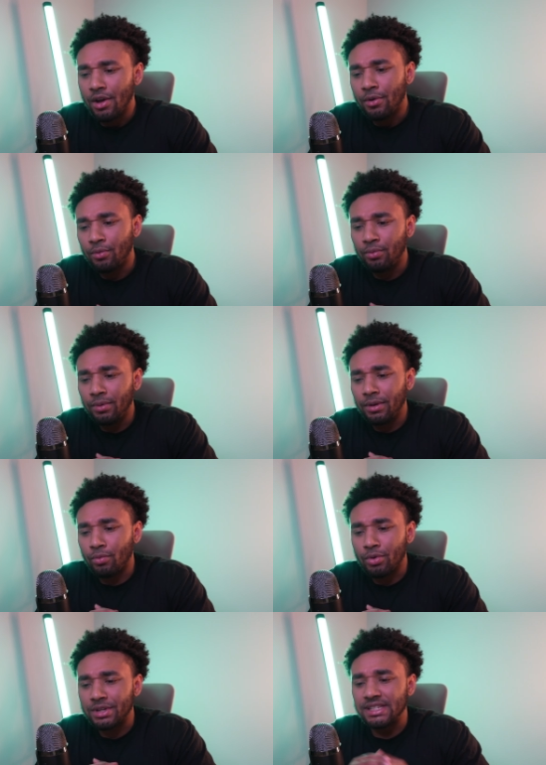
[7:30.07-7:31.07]

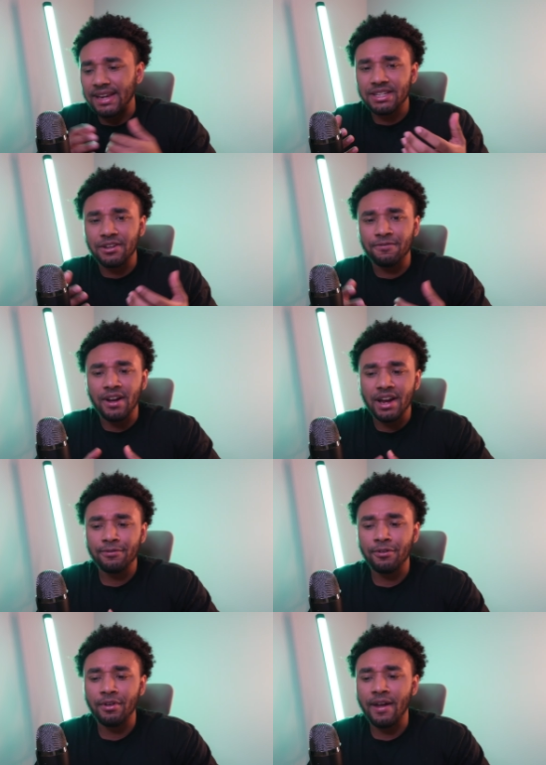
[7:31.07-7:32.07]
we're sanctified
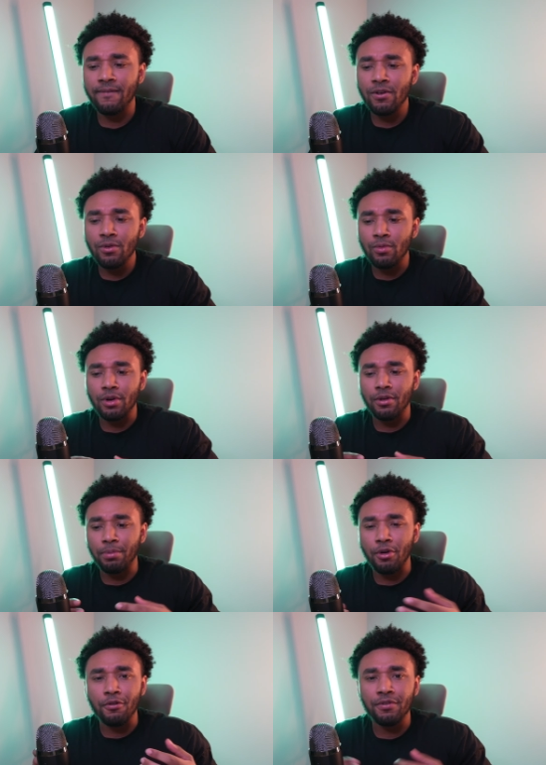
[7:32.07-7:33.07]
forever, we're
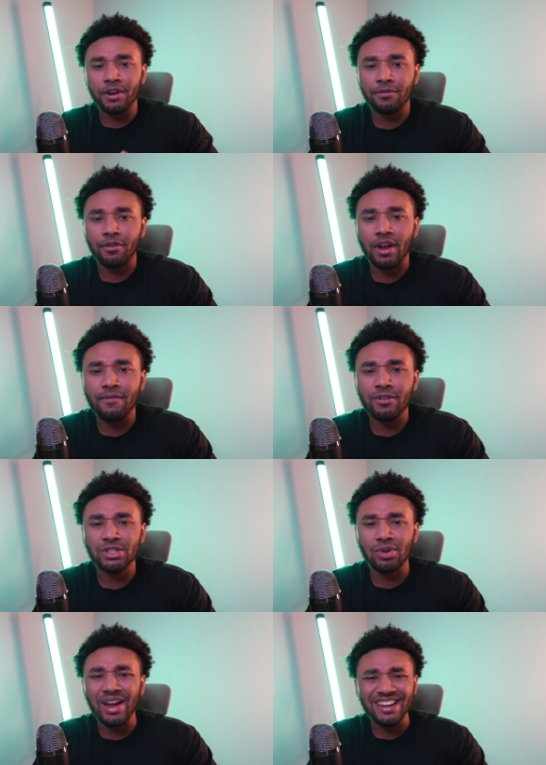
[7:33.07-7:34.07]
perfect forever,
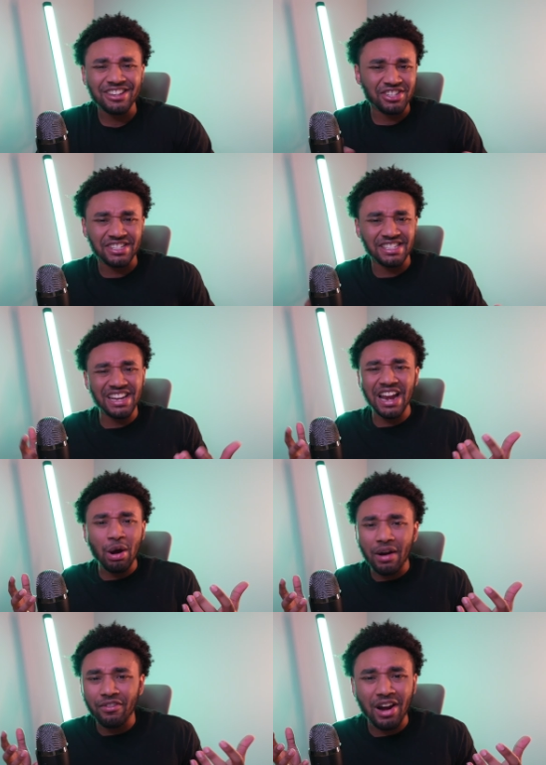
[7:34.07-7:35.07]
so I can just sin
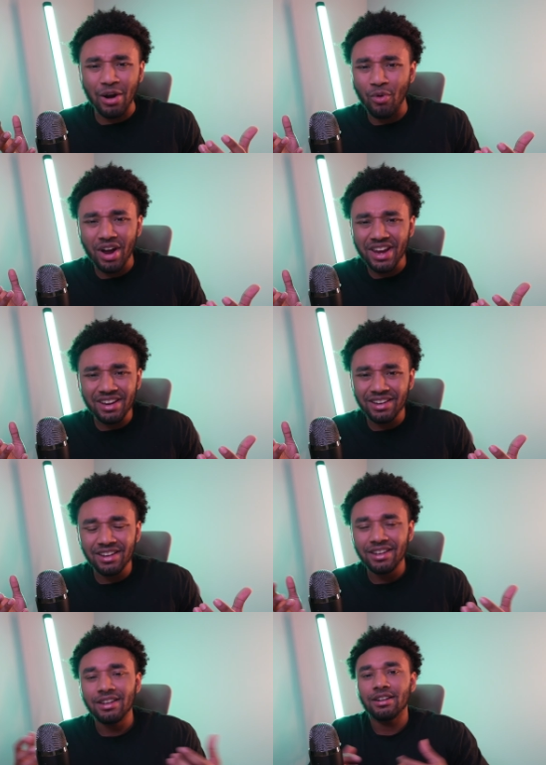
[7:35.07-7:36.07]
however I want.
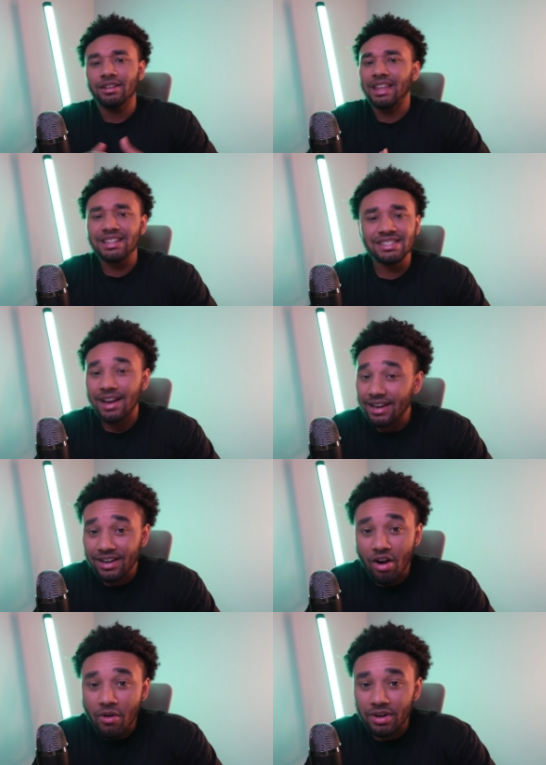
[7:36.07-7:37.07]
That's not at
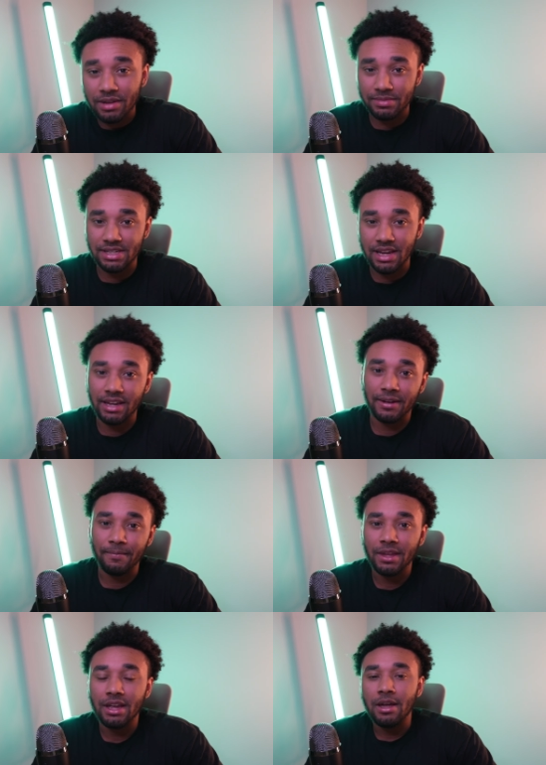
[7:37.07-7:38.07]
all what I'm saying.
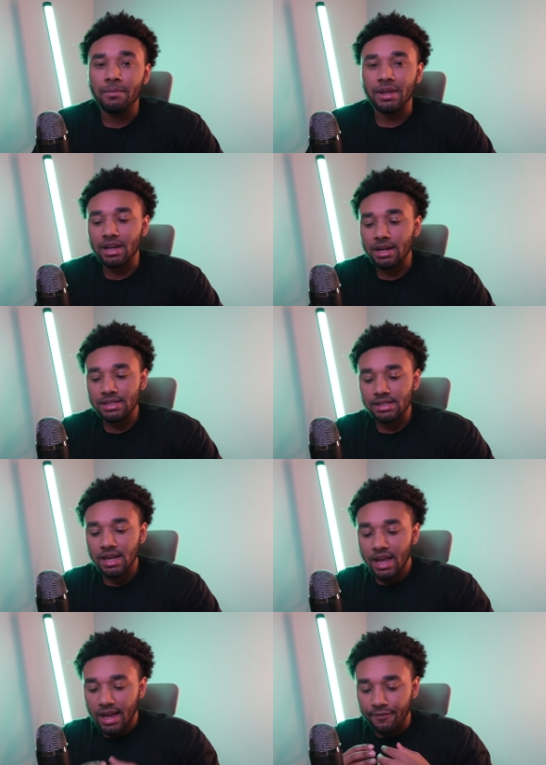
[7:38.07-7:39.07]
Because
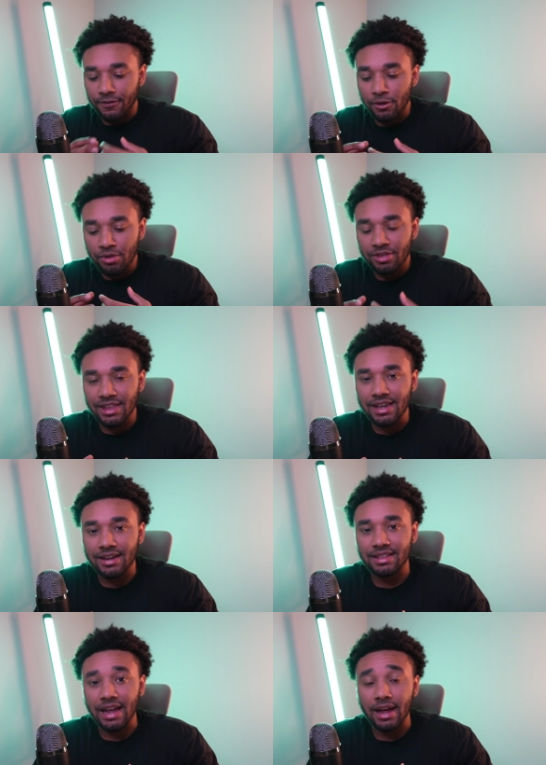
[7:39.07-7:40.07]
if you
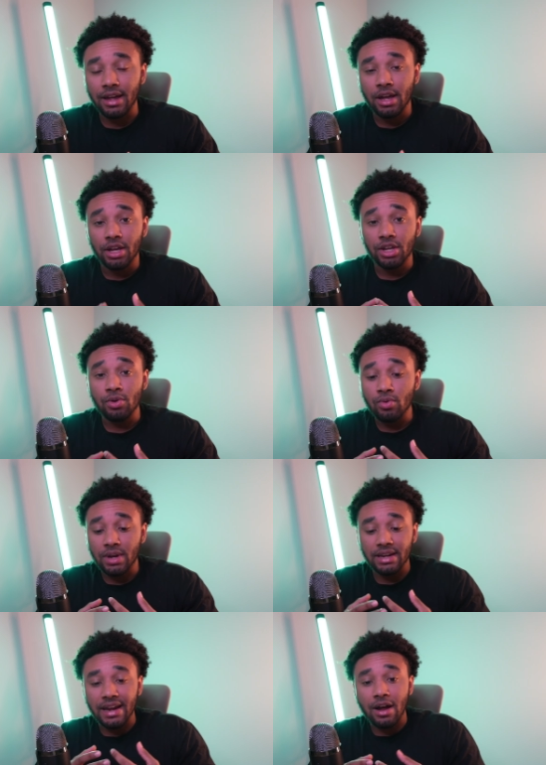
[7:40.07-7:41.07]
think that you
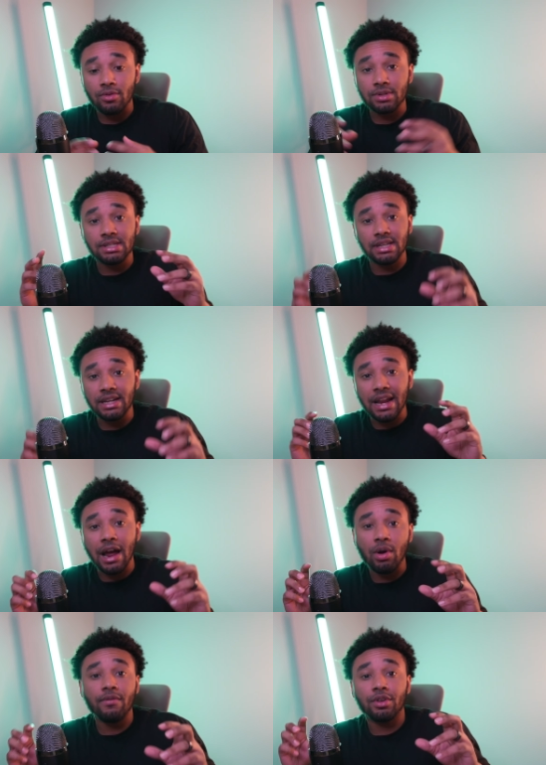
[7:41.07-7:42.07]
can now sin
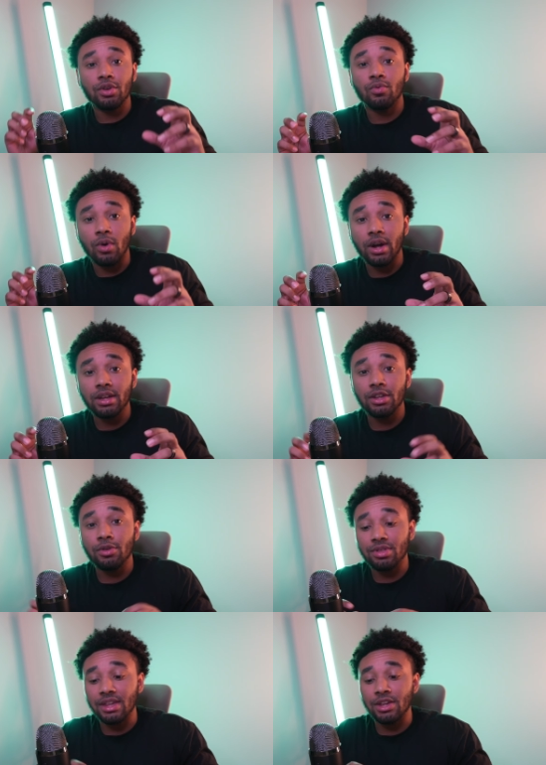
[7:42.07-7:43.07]
however you want, you
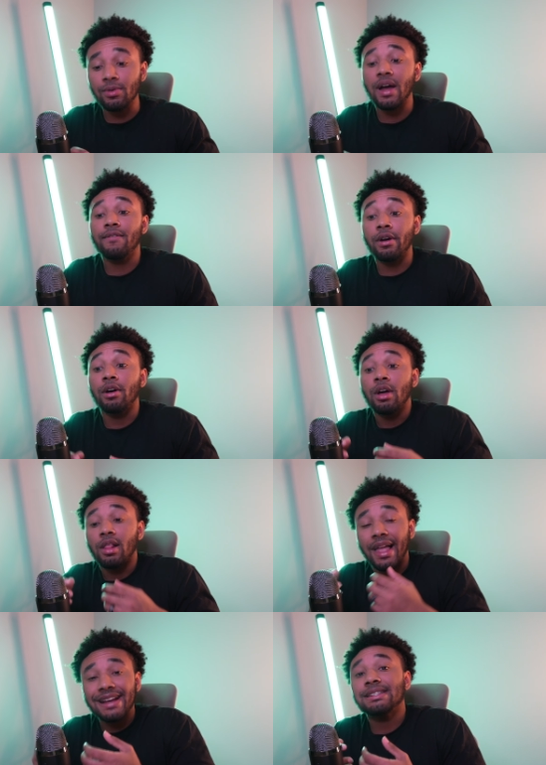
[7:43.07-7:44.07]
think you have a
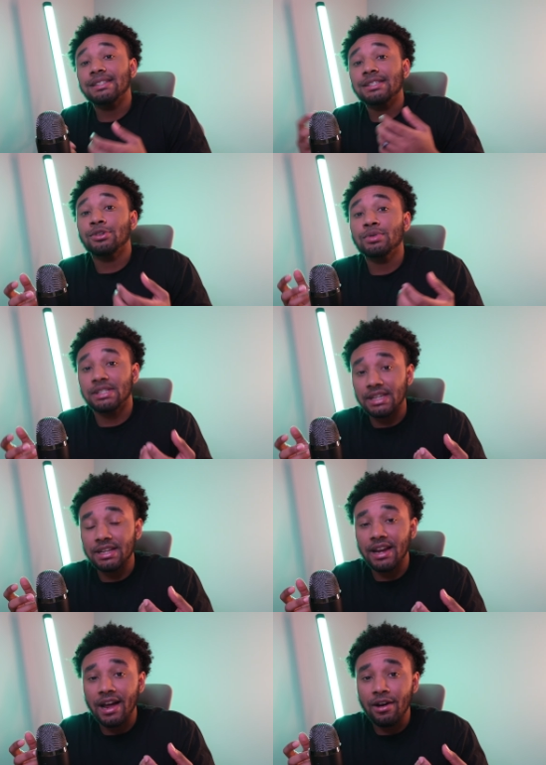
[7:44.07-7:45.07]
license to
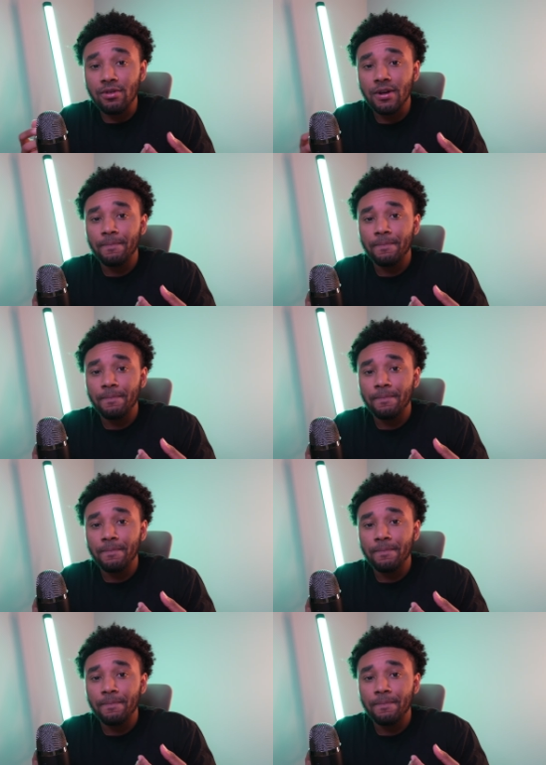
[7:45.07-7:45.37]
sin now,